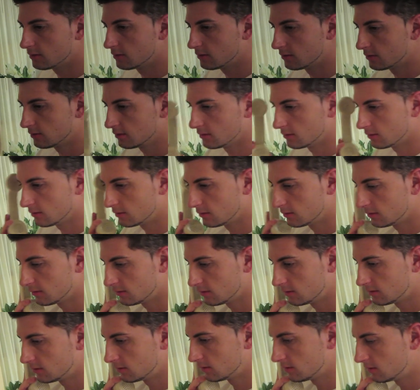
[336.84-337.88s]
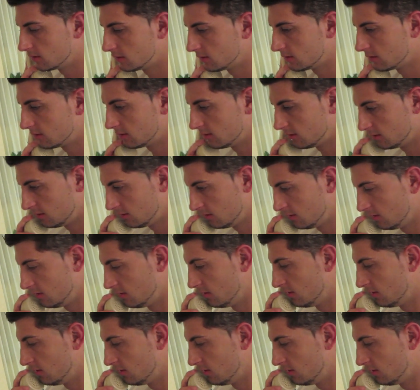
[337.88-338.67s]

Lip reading: (no one is talking)